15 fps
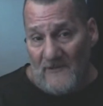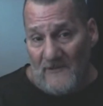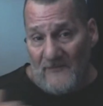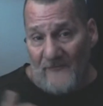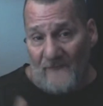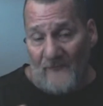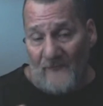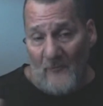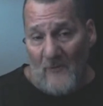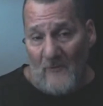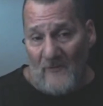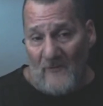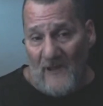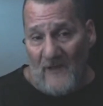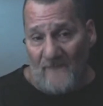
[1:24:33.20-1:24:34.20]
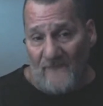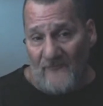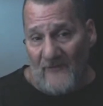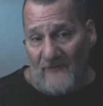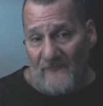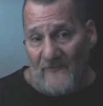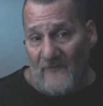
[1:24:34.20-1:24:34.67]
Because if you remember the
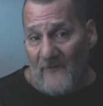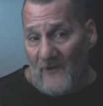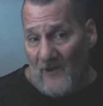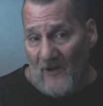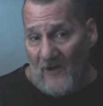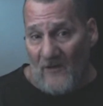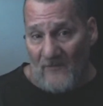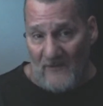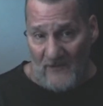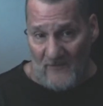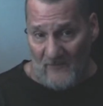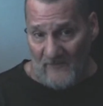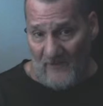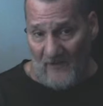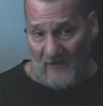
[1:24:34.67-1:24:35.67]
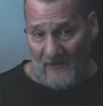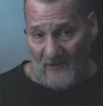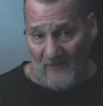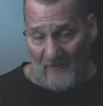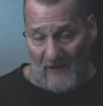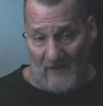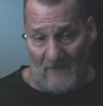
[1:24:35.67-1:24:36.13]
conversation in the car that you were
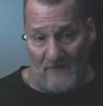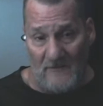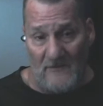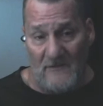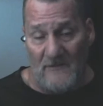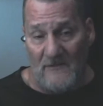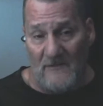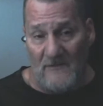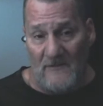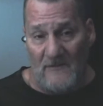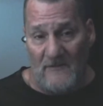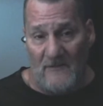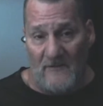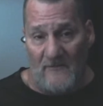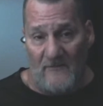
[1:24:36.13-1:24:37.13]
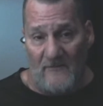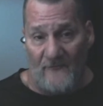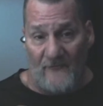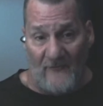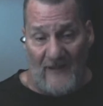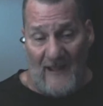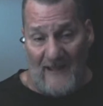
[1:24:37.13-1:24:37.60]
talking about,
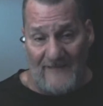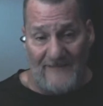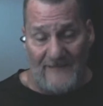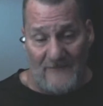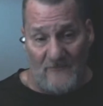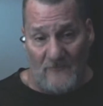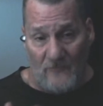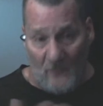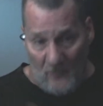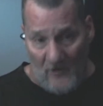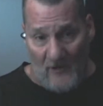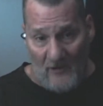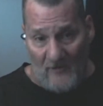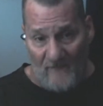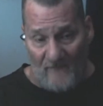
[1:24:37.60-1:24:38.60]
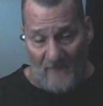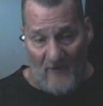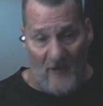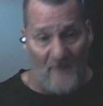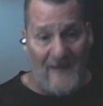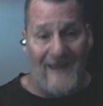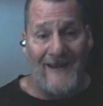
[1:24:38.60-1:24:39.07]
she asked him, where are you
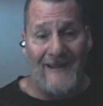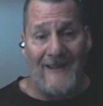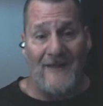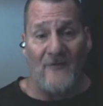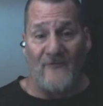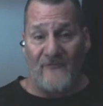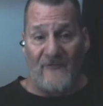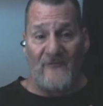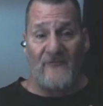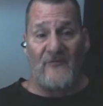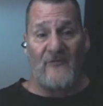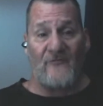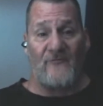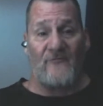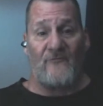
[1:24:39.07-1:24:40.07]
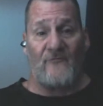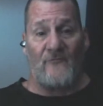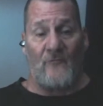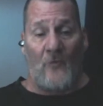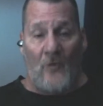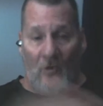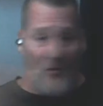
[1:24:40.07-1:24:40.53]
from? And he goes into this
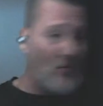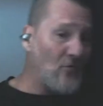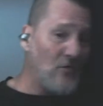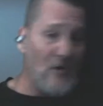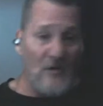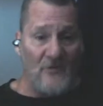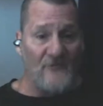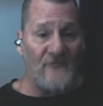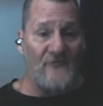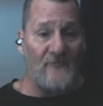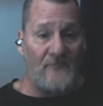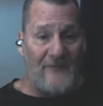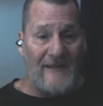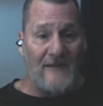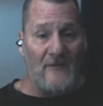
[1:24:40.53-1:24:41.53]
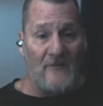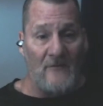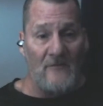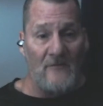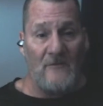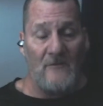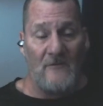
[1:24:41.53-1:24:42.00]
whole long
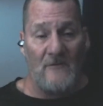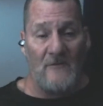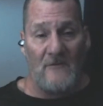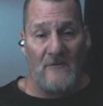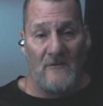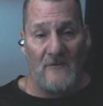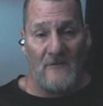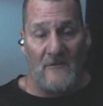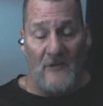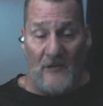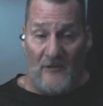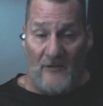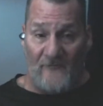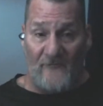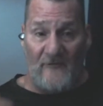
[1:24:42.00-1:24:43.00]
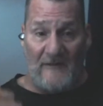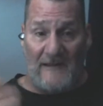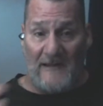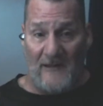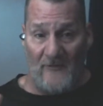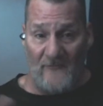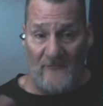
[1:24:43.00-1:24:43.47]
spiel, and she
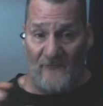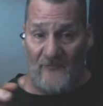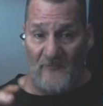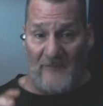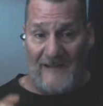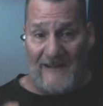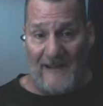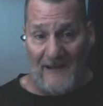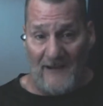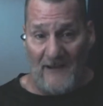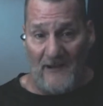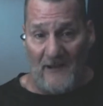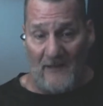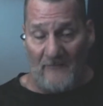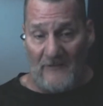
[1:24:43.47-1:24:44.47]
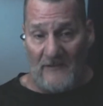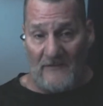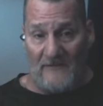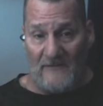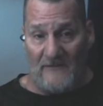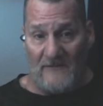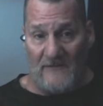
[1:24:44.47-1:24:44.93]
hears the beginning of it,
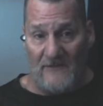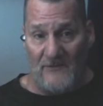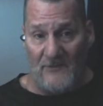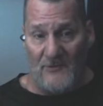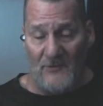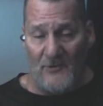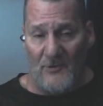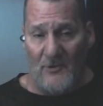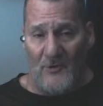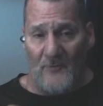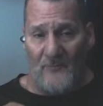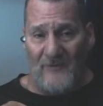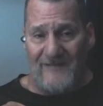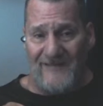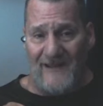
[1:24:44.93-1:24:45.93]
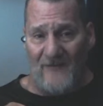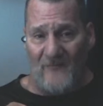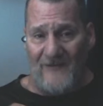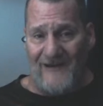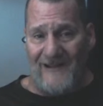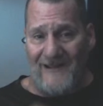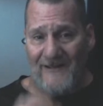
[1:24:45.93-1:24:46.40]
But then
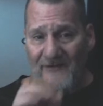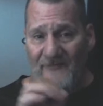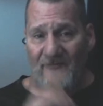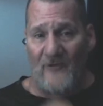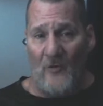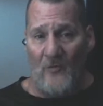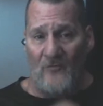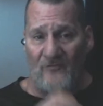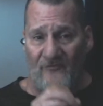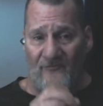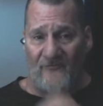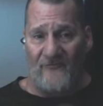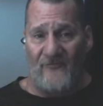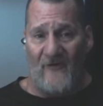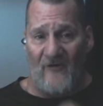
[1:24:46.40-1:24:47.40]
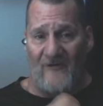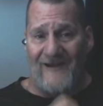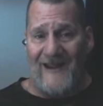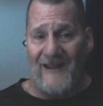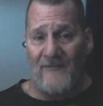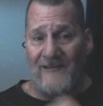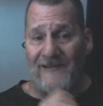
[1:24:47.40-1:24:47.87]
when he goes to start
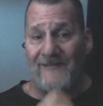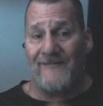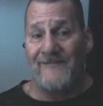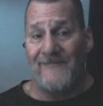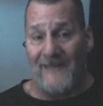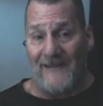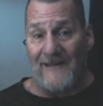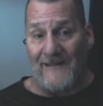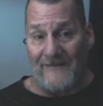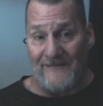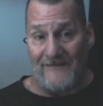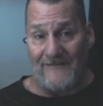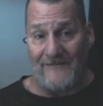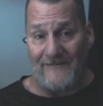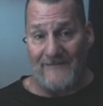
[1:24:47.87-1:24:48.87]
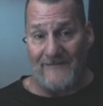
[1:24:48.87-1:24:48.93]
naming cities